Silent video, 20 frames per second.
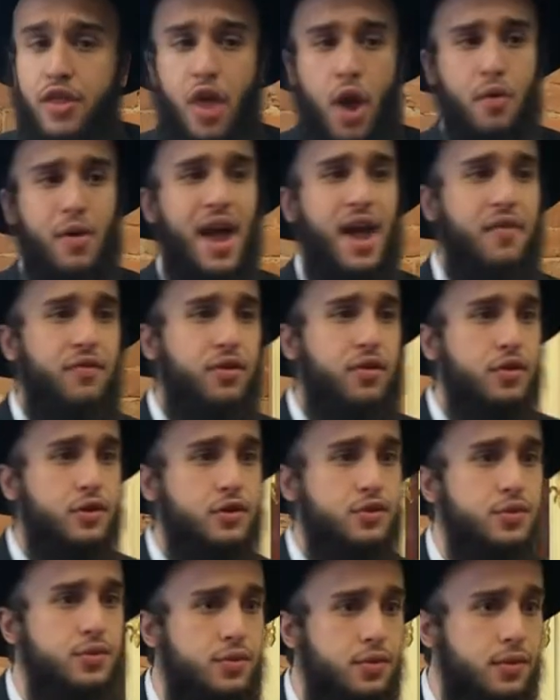They arrived to the
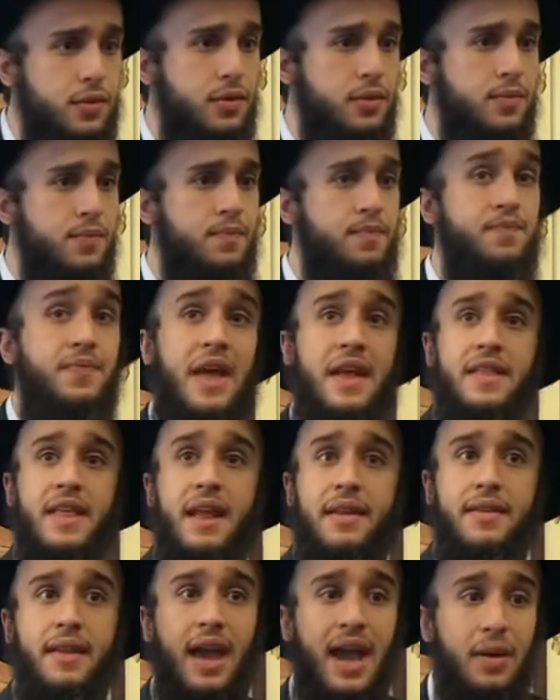shul.
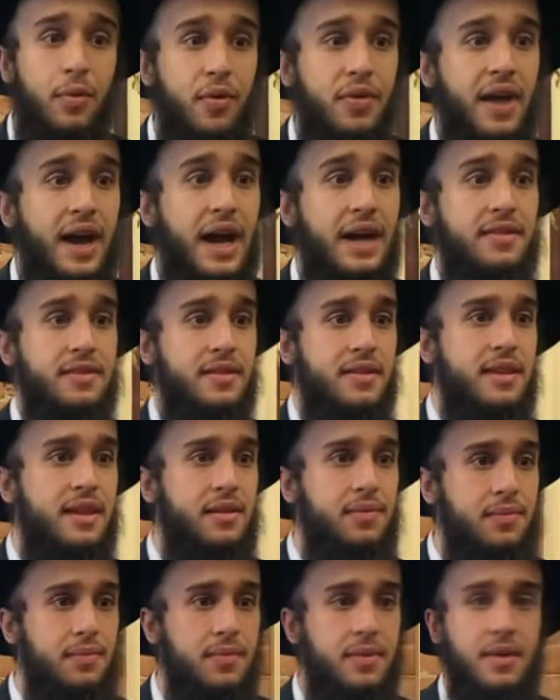At that time, all the
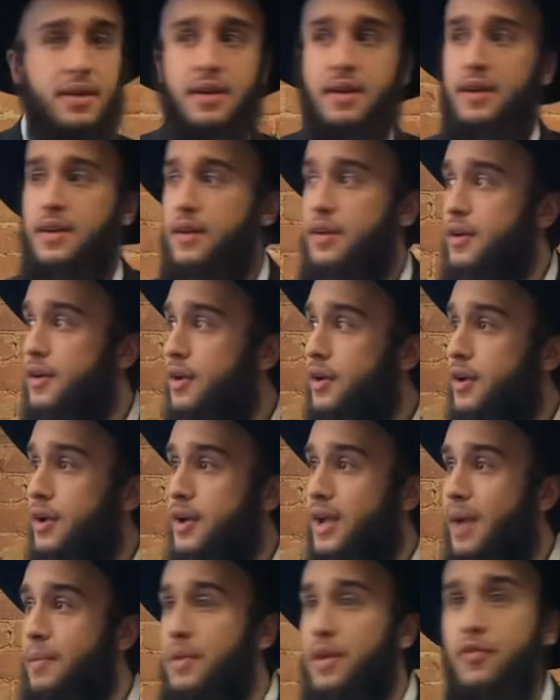Chassidim,
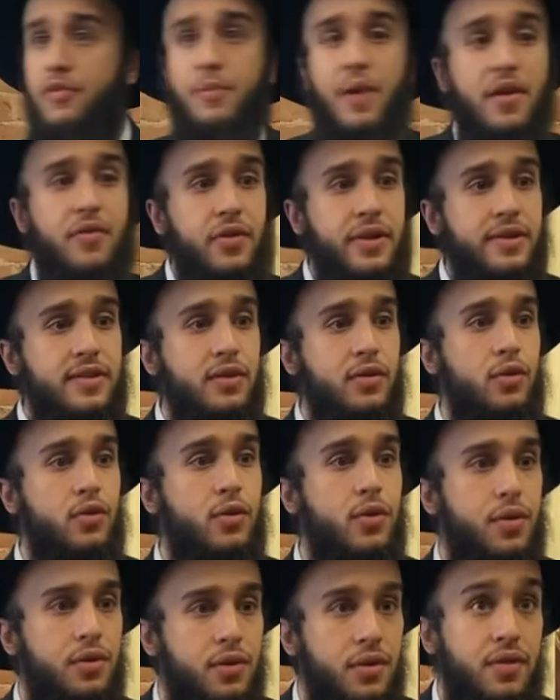coming from every single
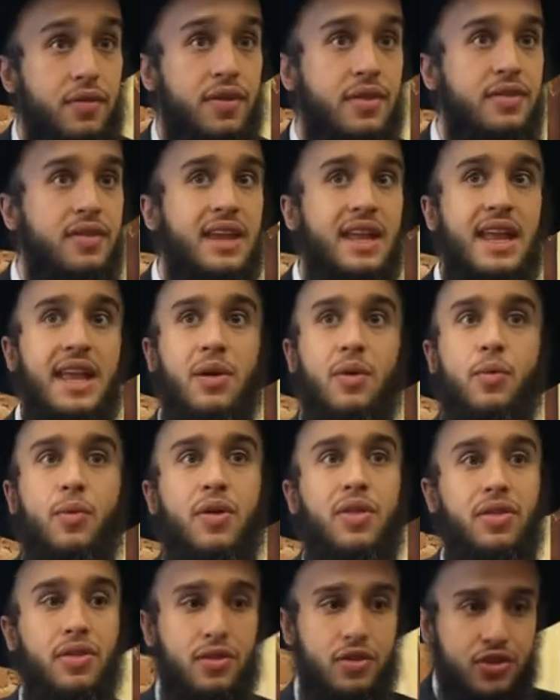corner of the city
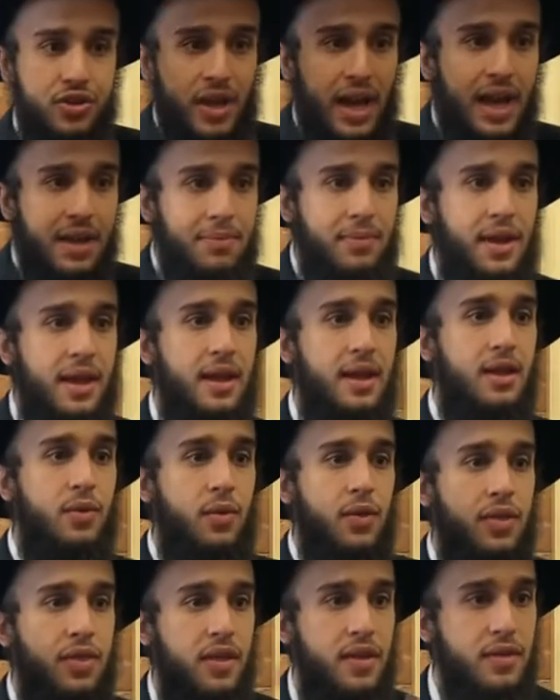with shtreimel,
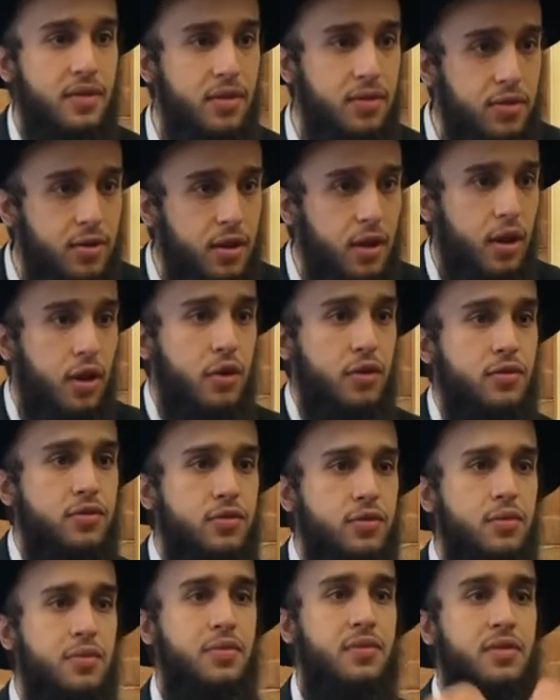with the long
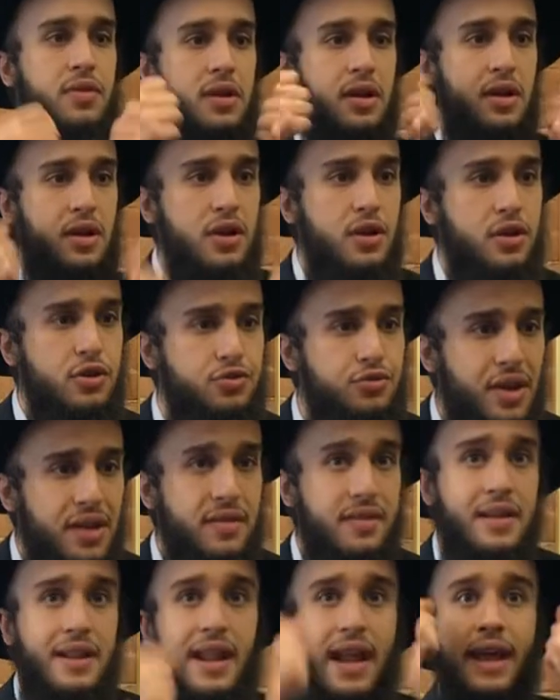suits,
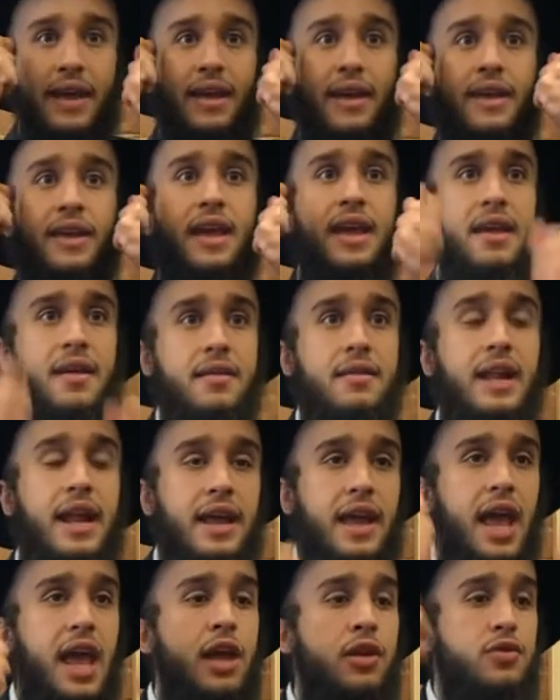dressed like kings,
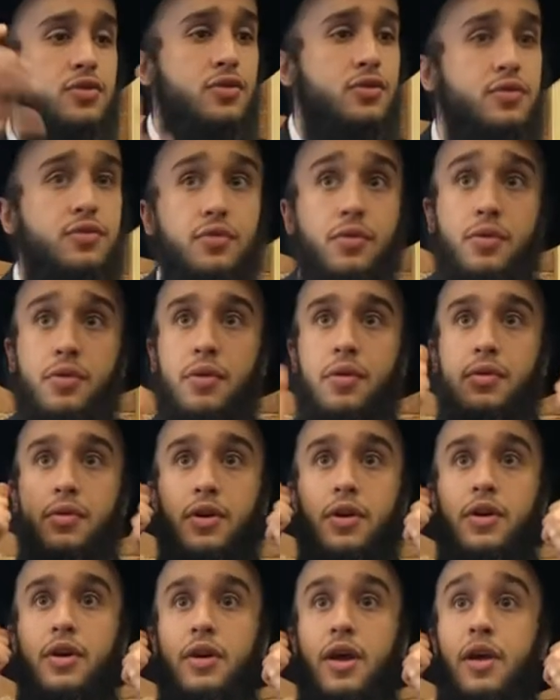like angels, to go
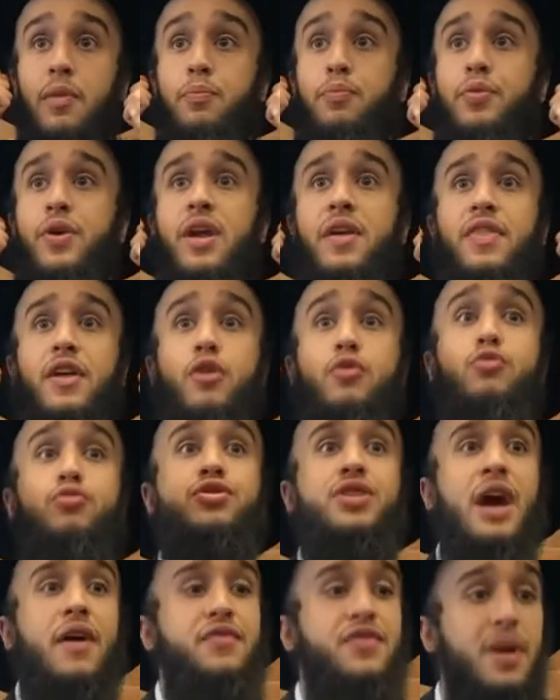bring the
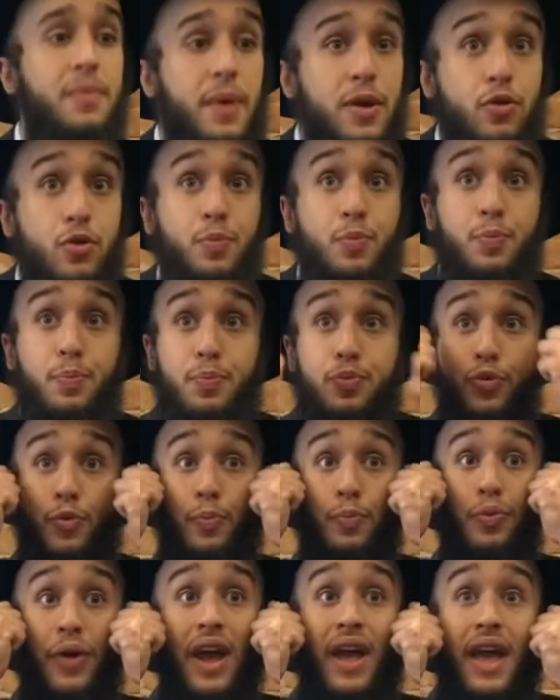Kedusha of Shabbat, to
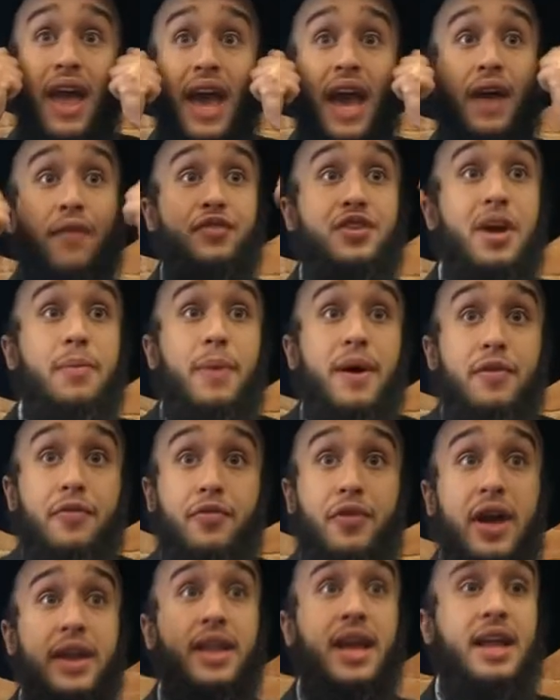pray Erev Shabbat
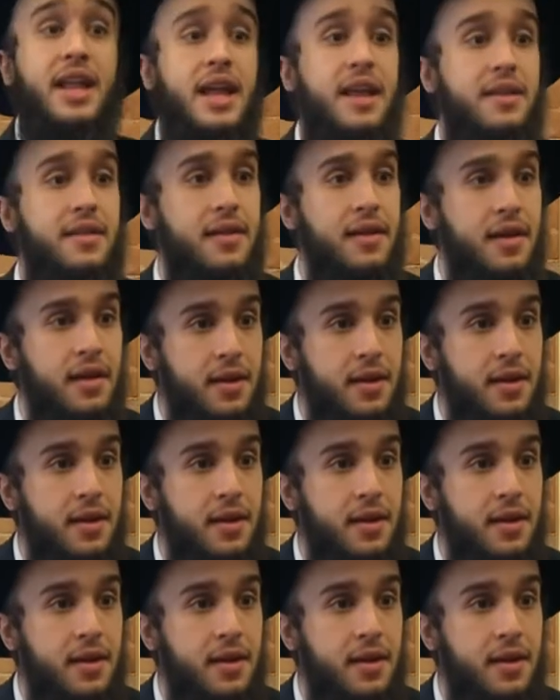Friday night.